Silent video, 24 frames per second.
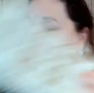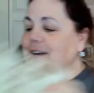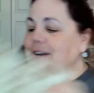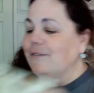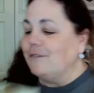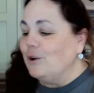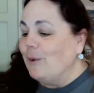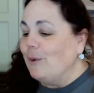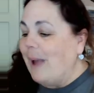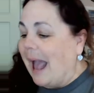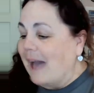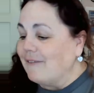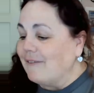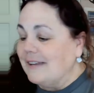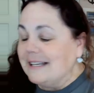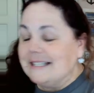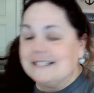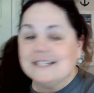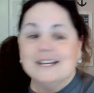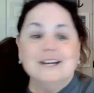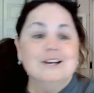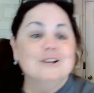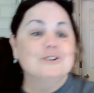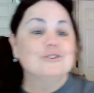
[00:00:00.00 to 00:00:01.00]
And if you
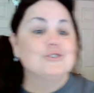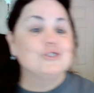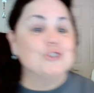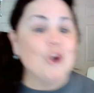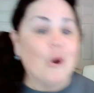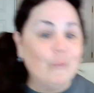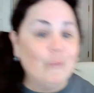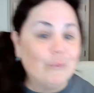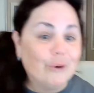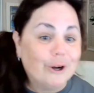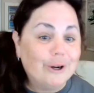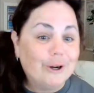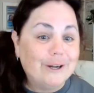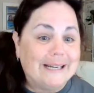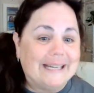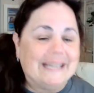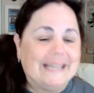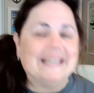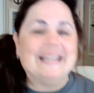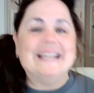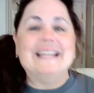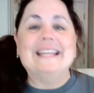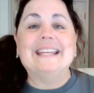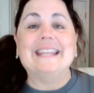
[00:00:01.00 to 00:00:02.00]
haven't, don't
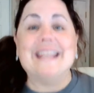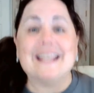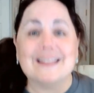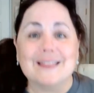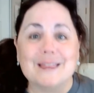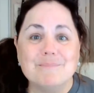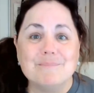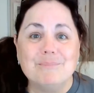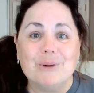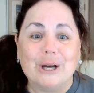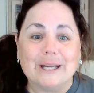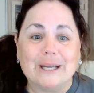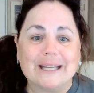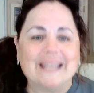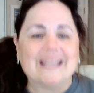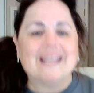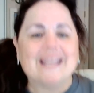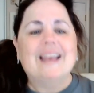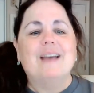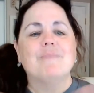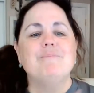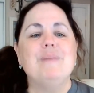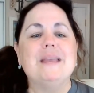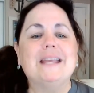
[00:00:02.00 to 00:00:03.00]
worry, get the book,
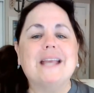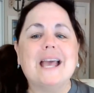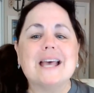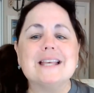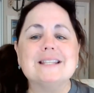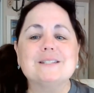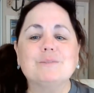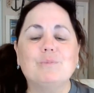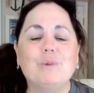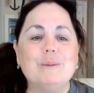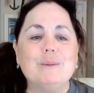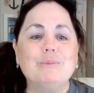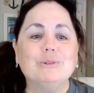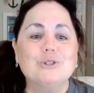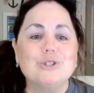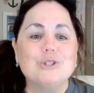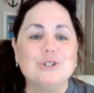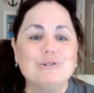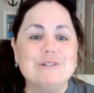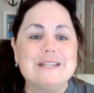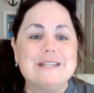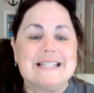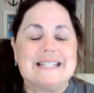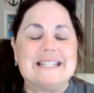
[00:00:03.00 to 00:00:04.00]
because we will
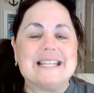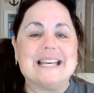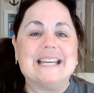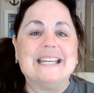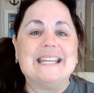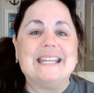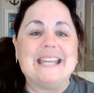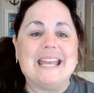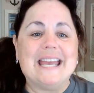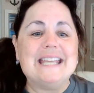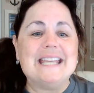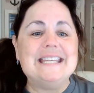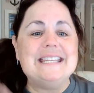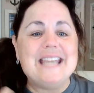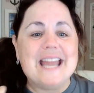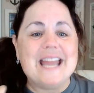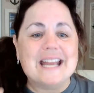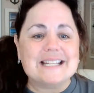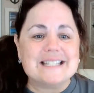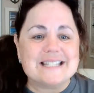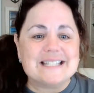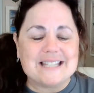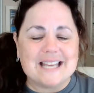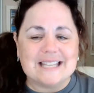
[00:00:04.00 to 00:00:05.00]
do this again
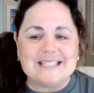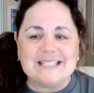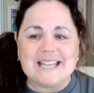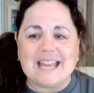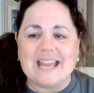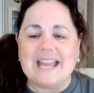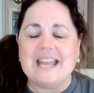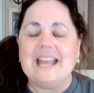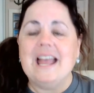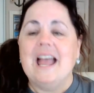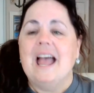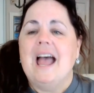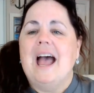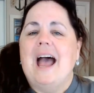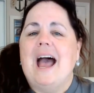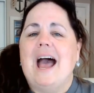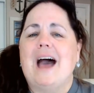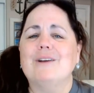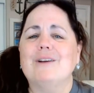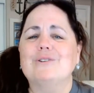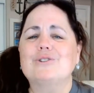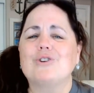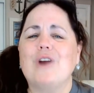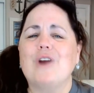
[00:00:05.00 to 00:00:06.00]
next Sunday.
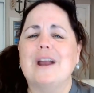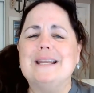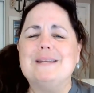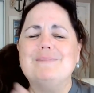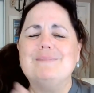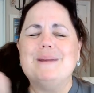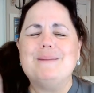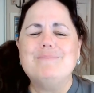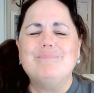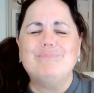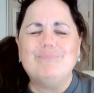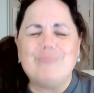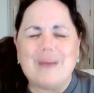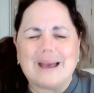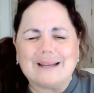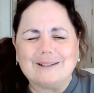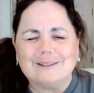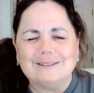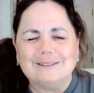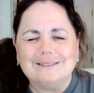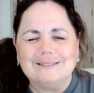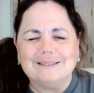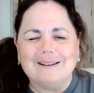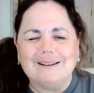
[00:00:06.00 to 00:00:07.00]
I'll try to be
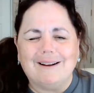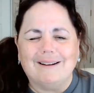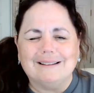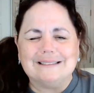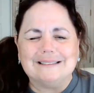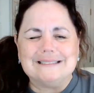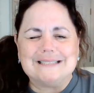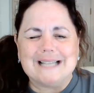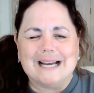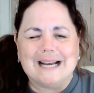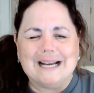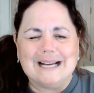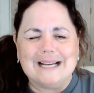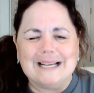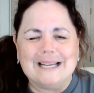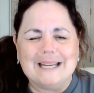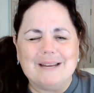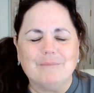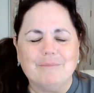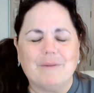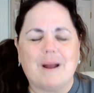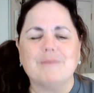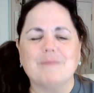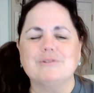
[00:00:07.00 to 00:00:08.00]
better on
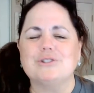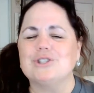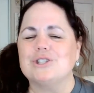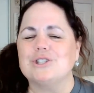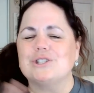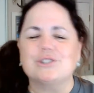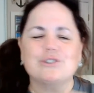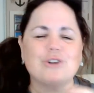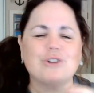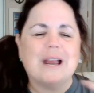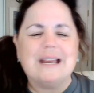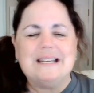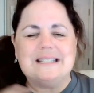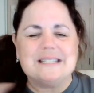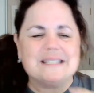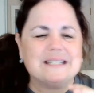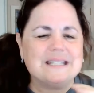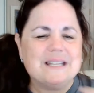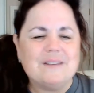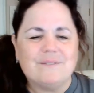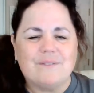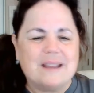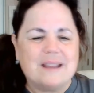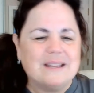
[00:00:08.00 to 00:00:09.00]
time. I was just trying to
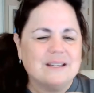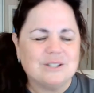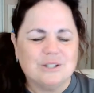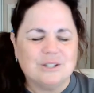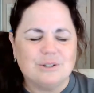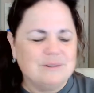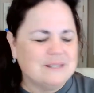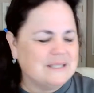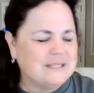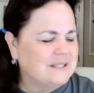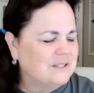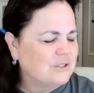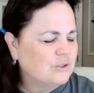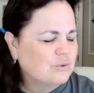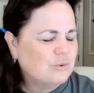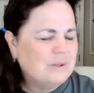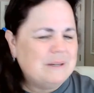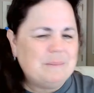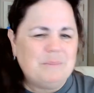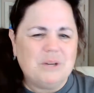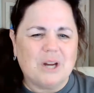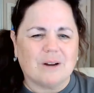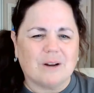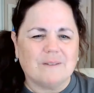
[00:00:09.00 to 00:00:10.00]
see if I could do this
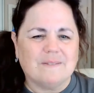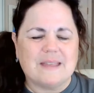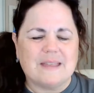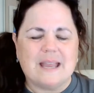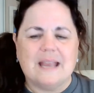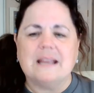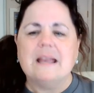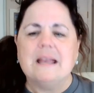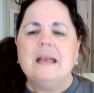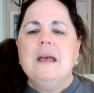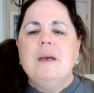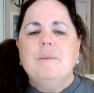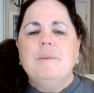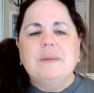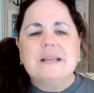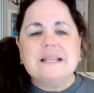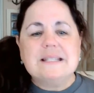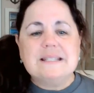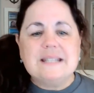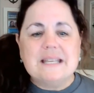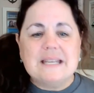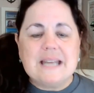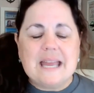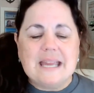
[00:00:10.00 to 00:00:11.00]
StreamYard thing,
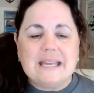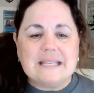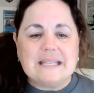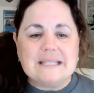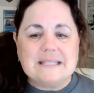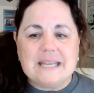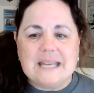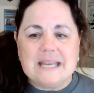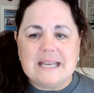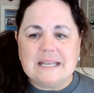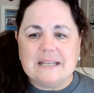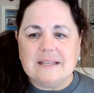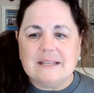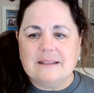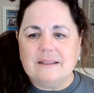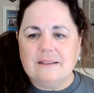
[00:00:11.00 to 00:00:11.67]
because then I can take